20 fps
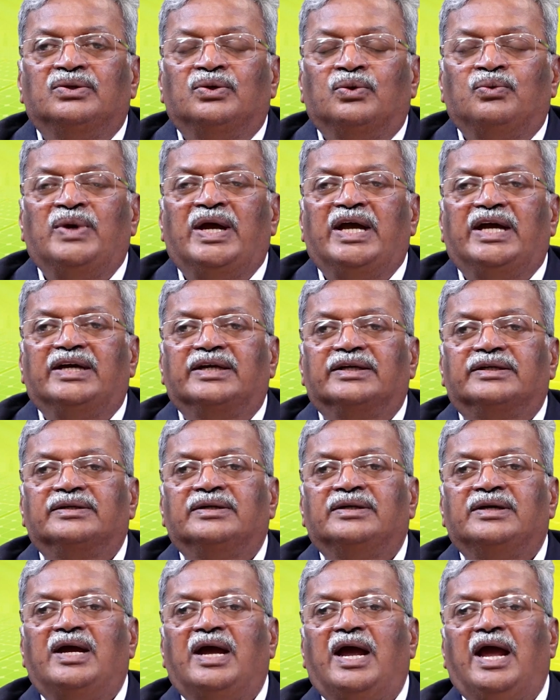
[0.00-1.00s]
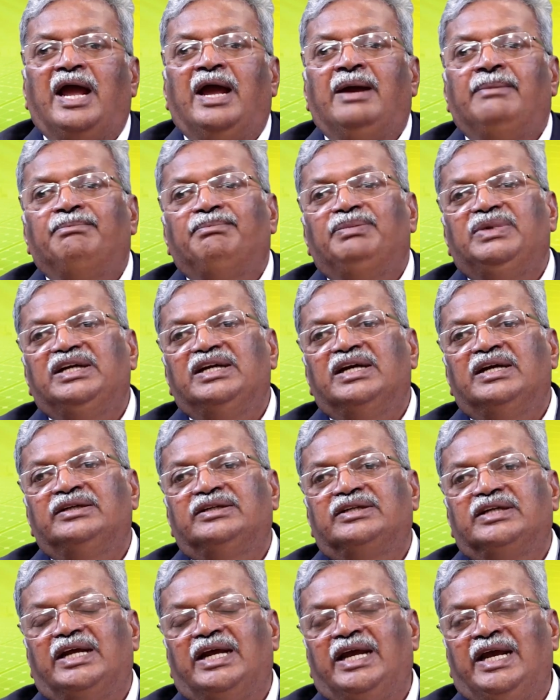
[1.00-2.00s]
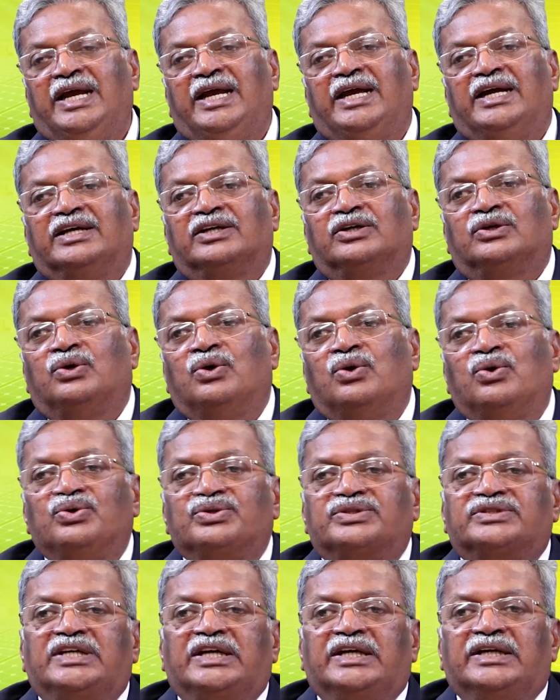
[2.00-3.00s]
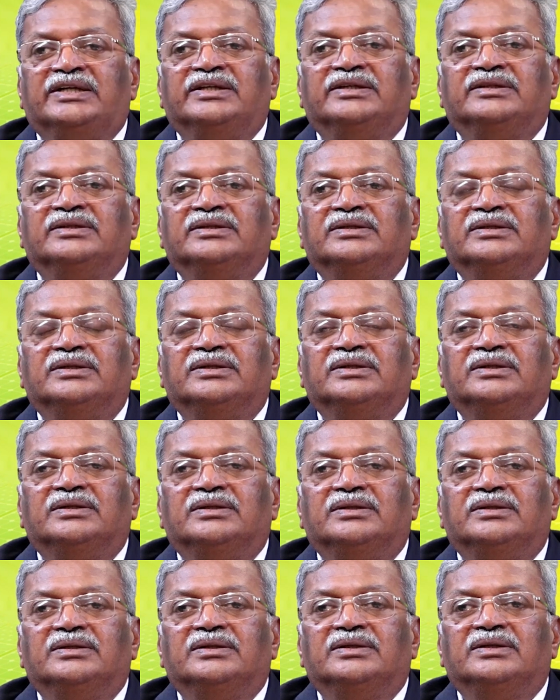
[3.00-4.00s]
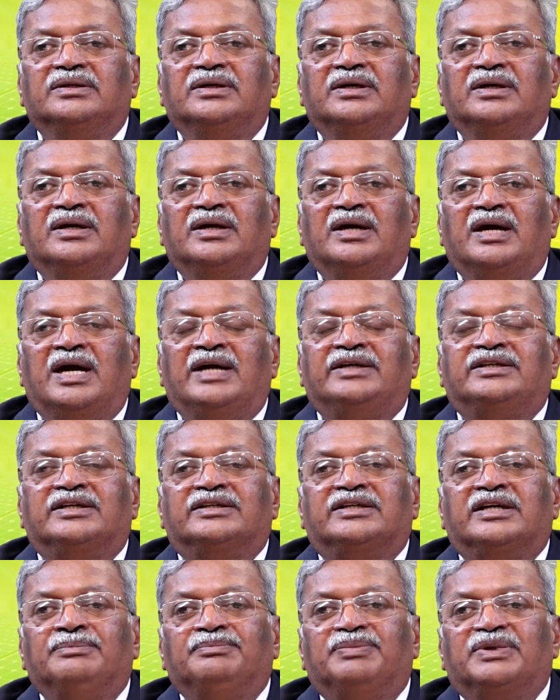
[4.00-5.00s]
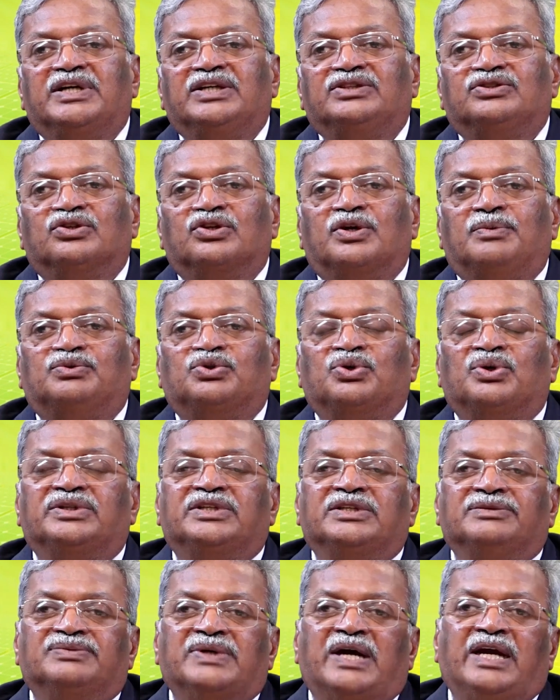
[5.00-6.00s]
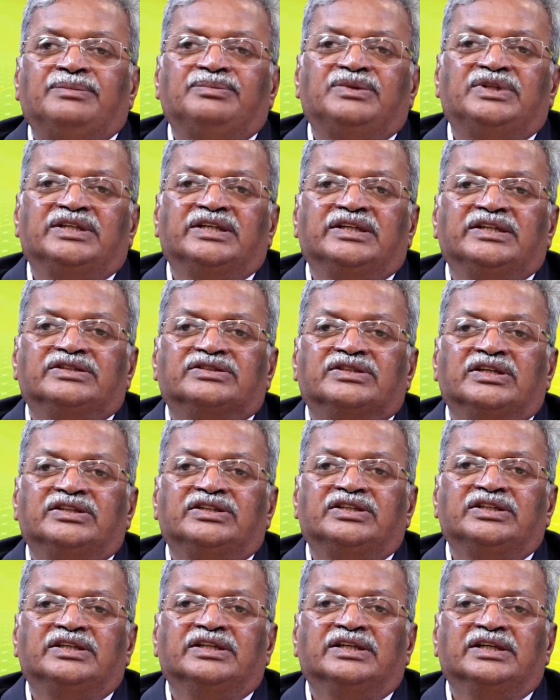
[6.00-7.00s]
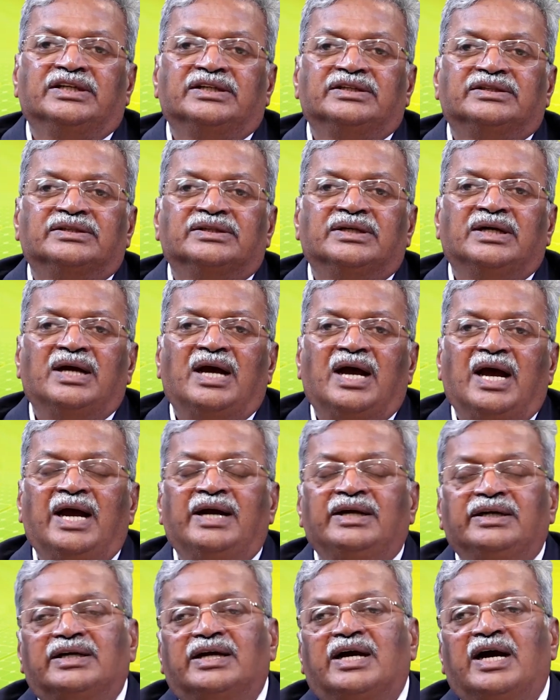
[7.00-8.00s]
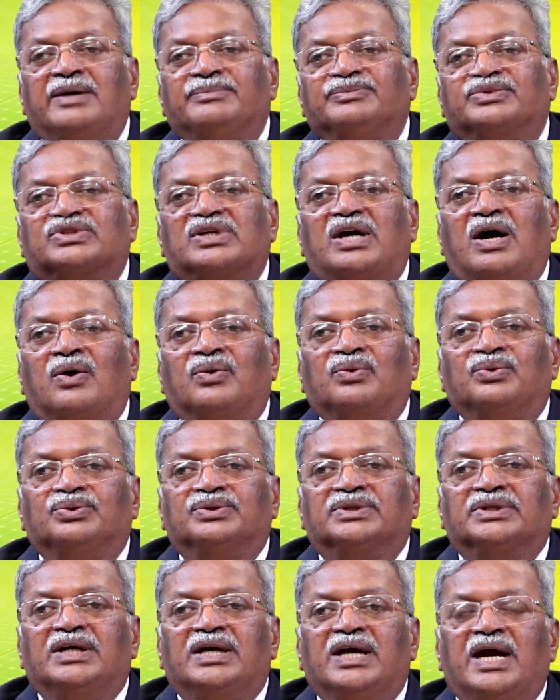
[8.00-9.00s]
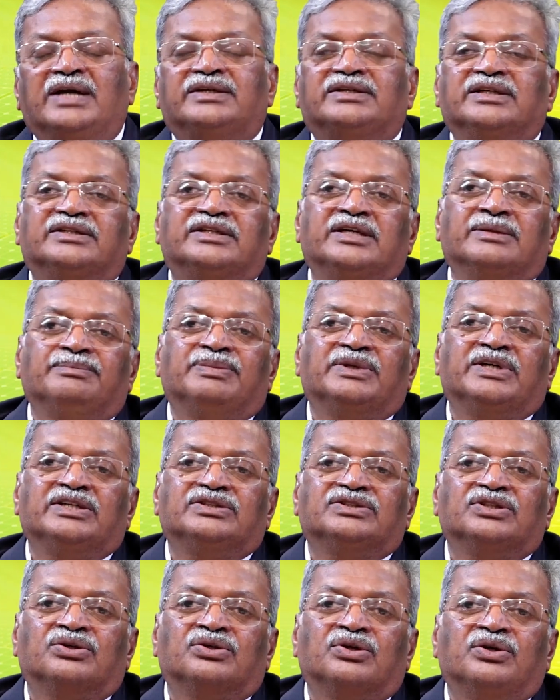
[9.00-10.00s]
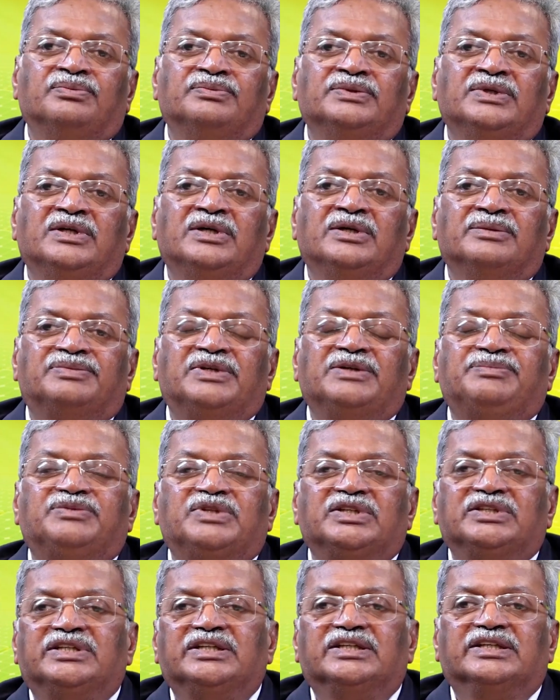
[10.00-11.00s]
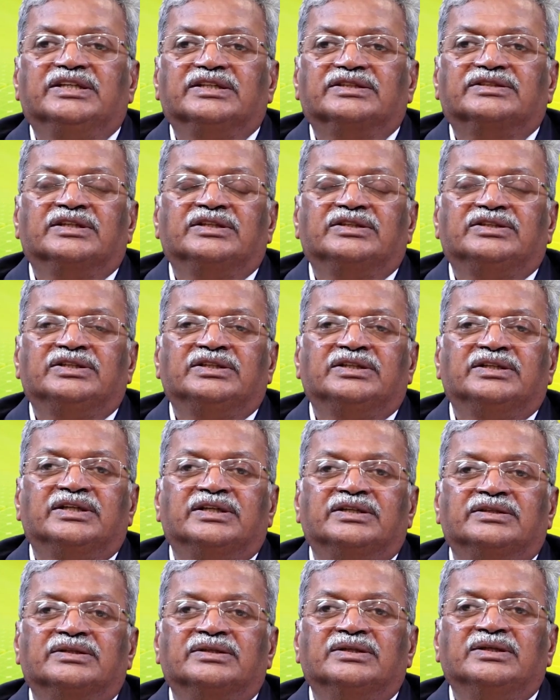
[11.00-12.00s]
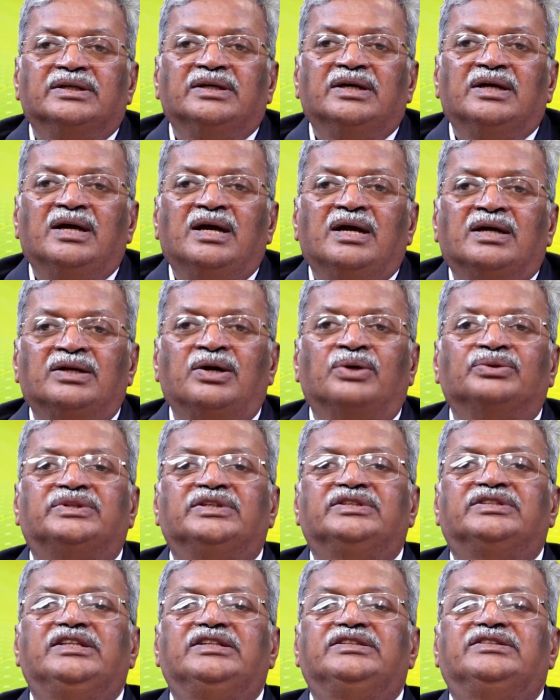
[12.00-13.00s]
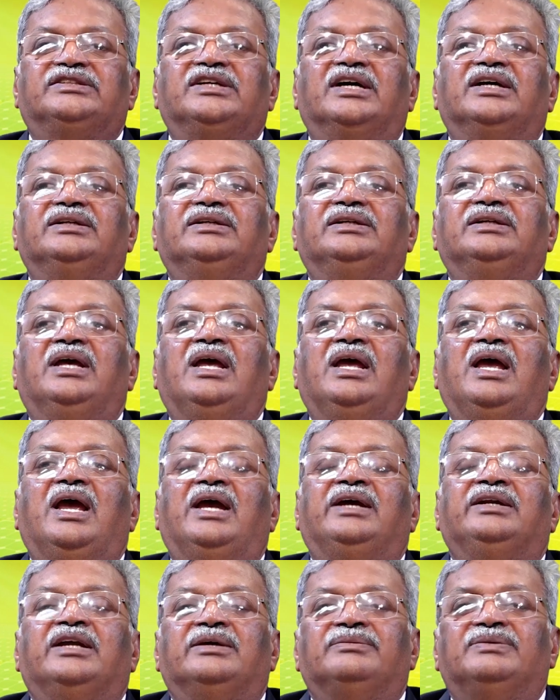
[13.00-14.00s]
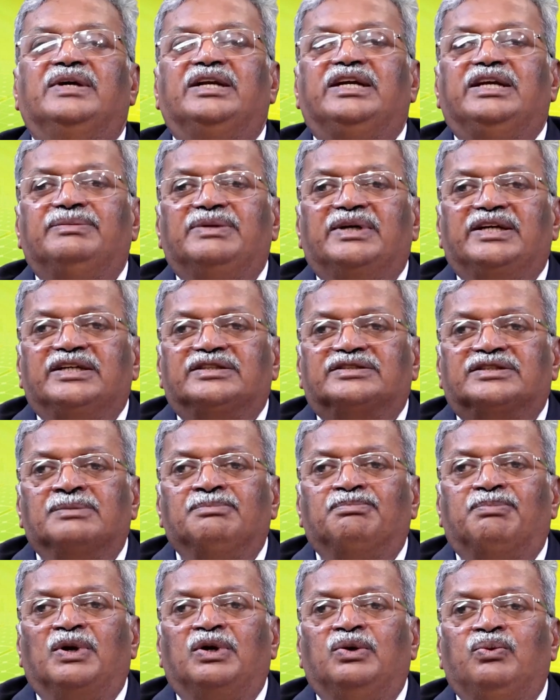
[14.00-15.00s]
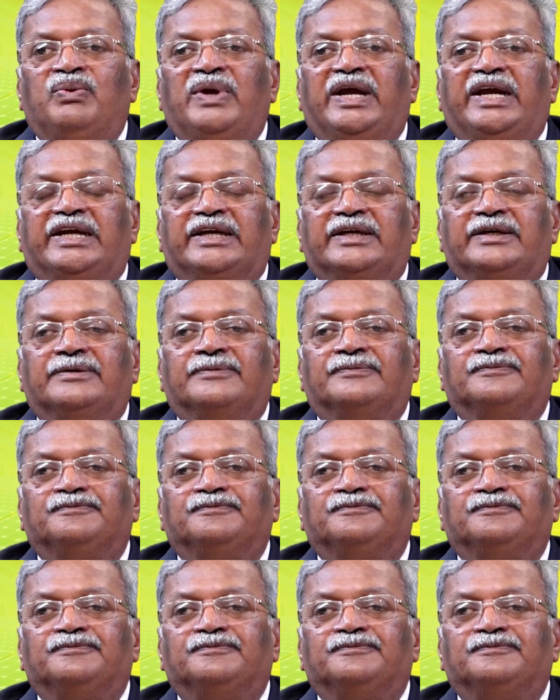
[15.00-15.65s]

where ambient air goes in at a temperature of 25 degrees centigrade and comes out at a temperature of 50 degrees centigrade. Now this is done in a very simple way.